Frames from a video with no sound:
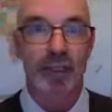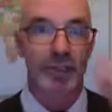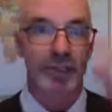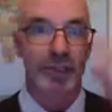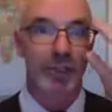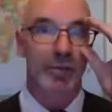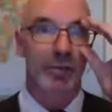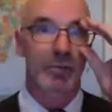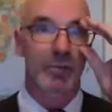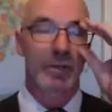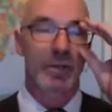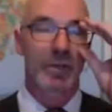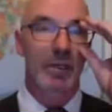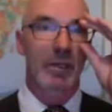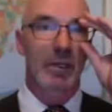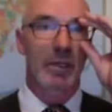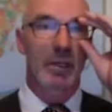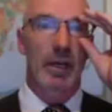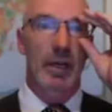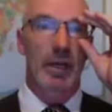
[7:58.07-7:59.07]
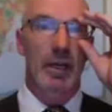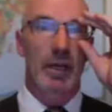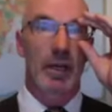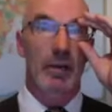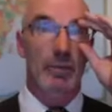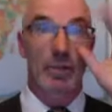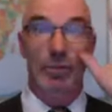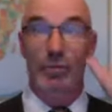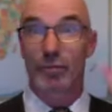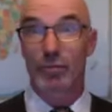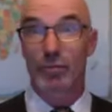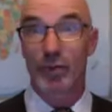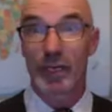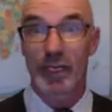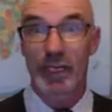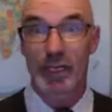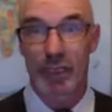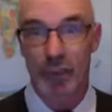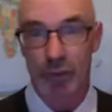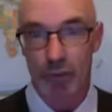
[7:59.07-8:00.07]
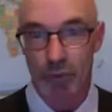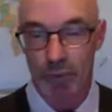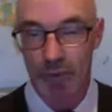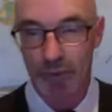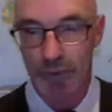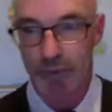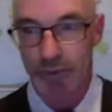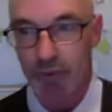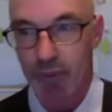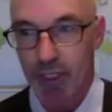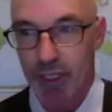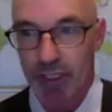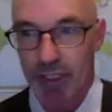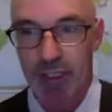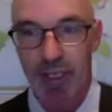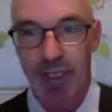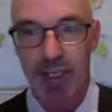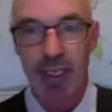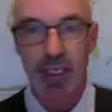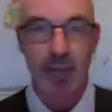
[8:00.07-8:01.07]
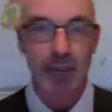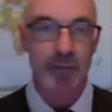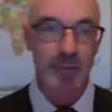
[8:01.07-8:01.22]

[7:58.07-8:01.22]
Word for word: So uh, it was a really good one. So check that out.